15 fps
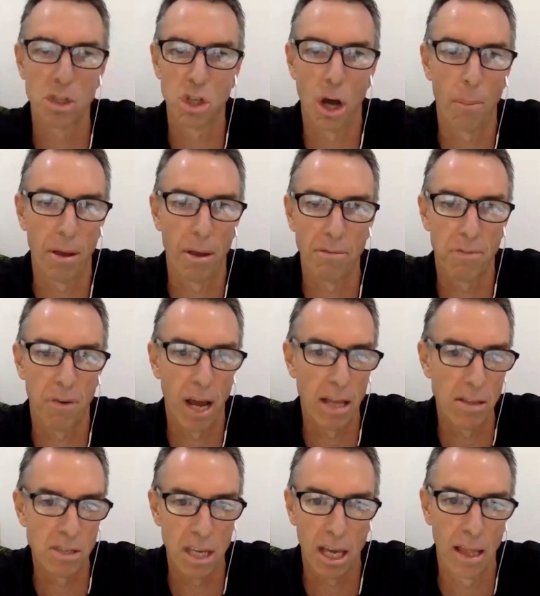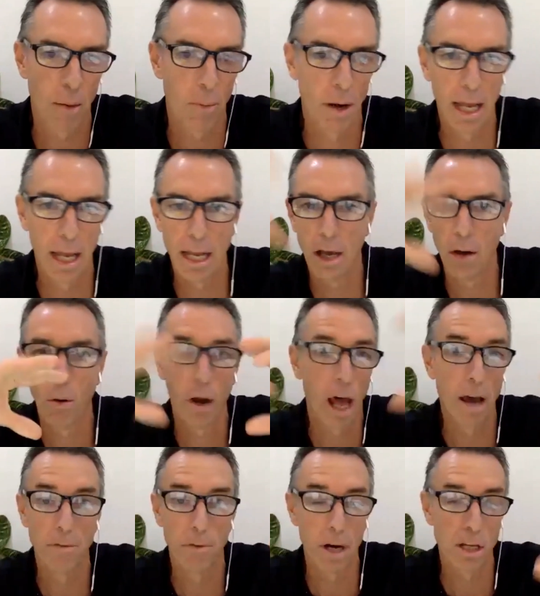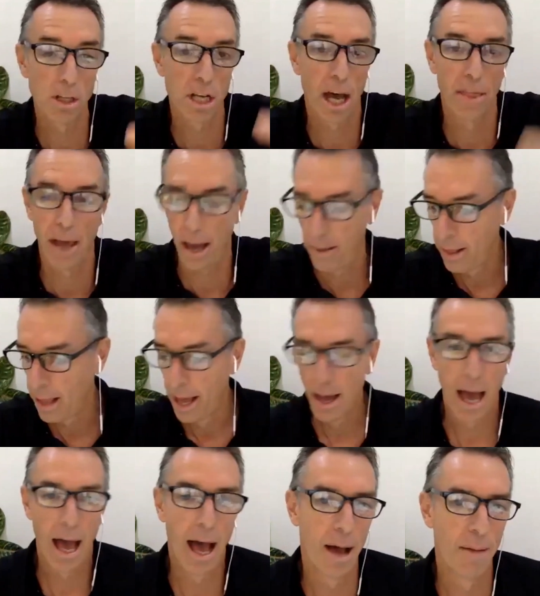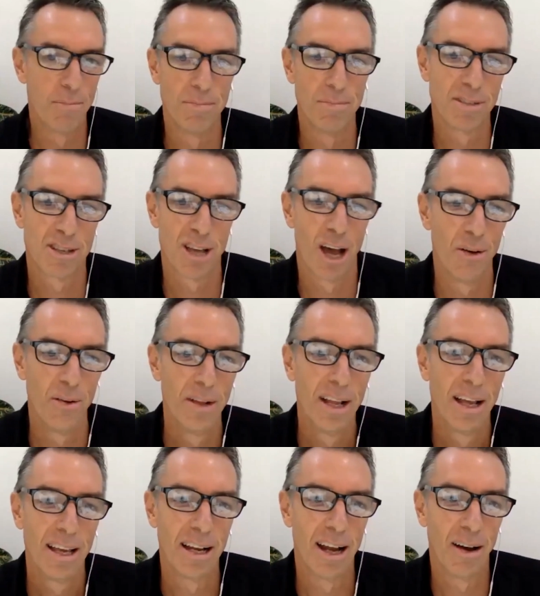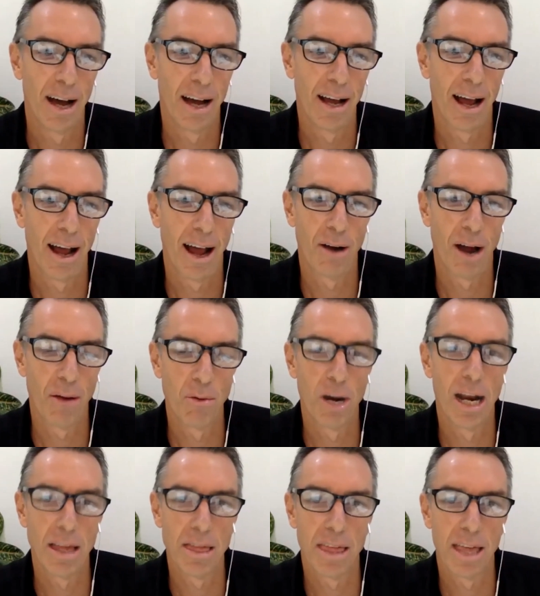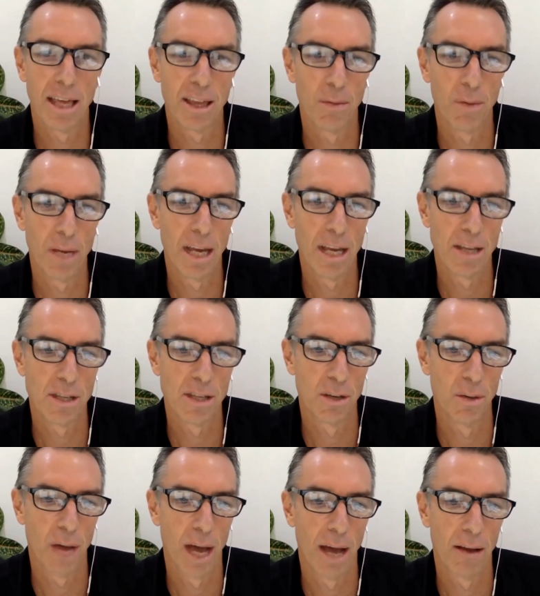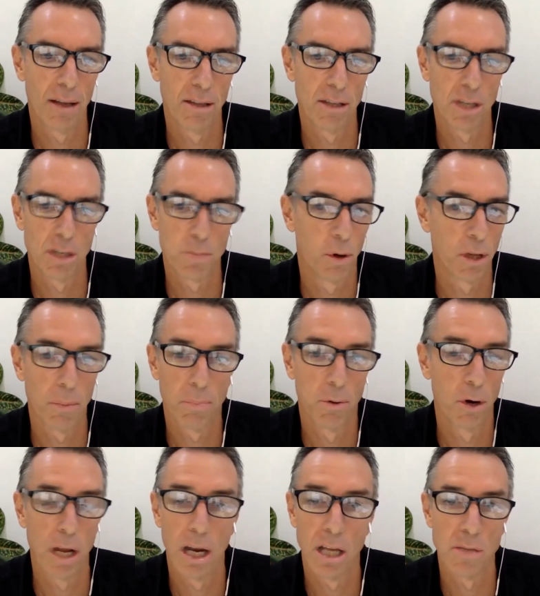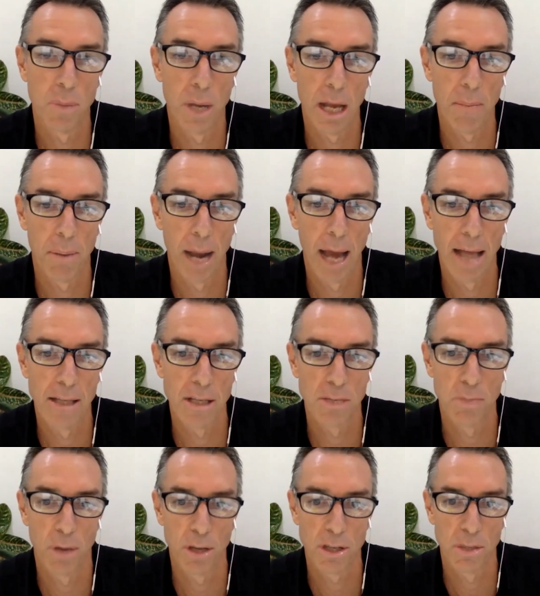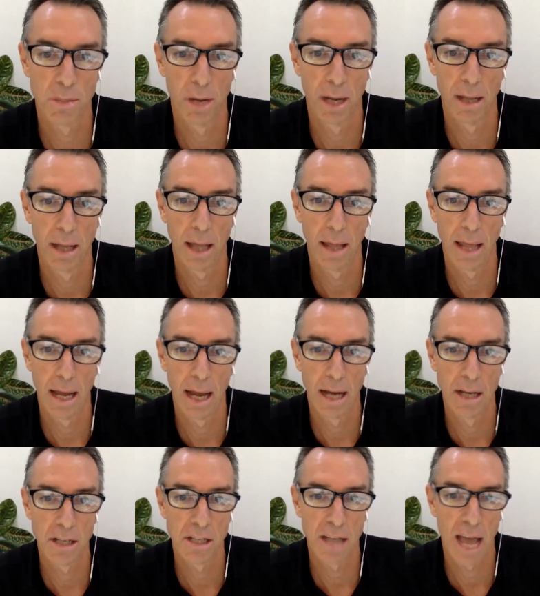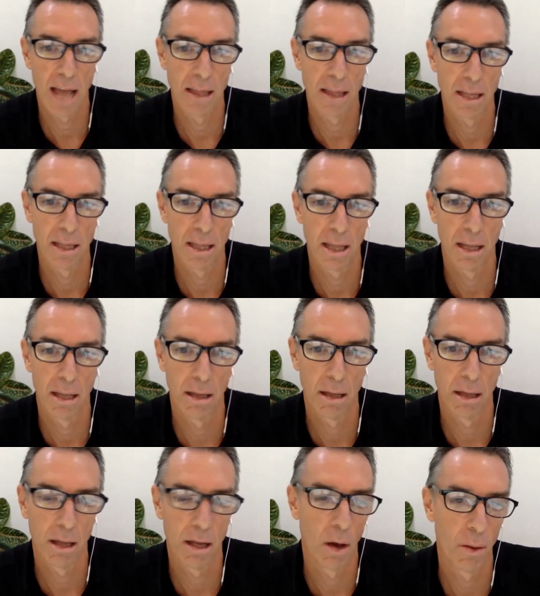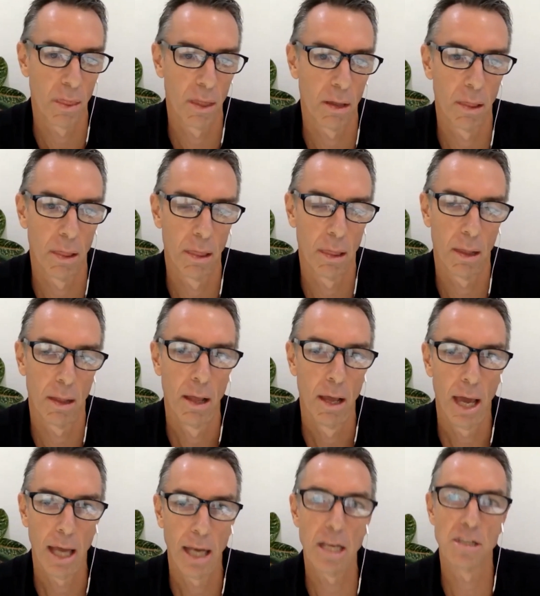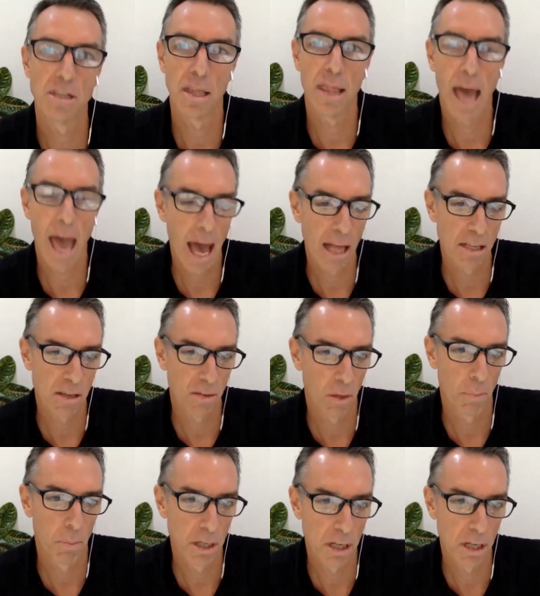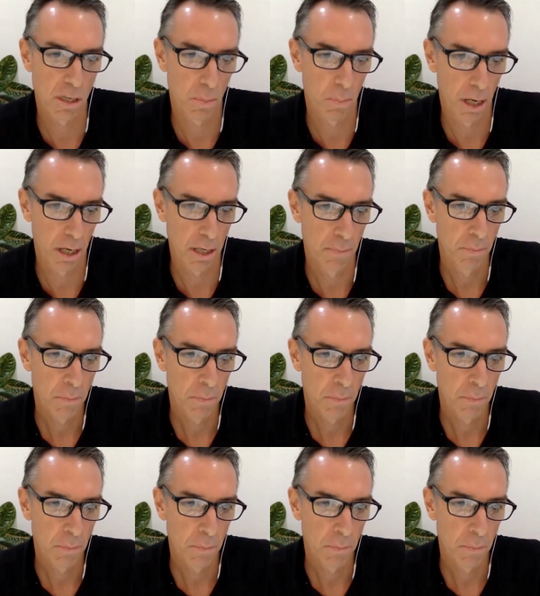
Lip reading: shopping frenzy, and they were leaning all over each other. So, I really think that we need to just put in as many plans as possible, and then understand that, that it is in the hands of the participant.